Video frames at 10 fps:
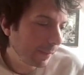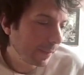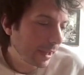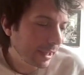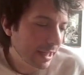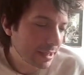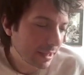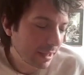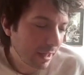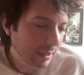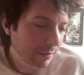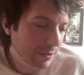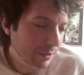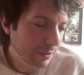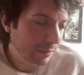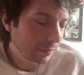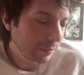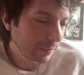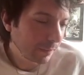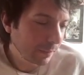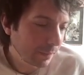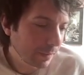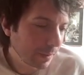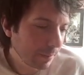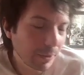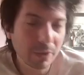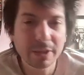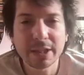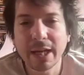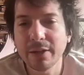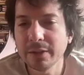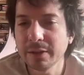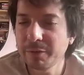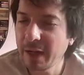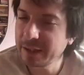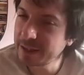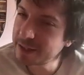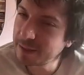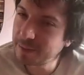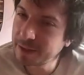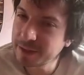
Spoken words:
I guess I kind of sort of blocked out the fact that he said Martin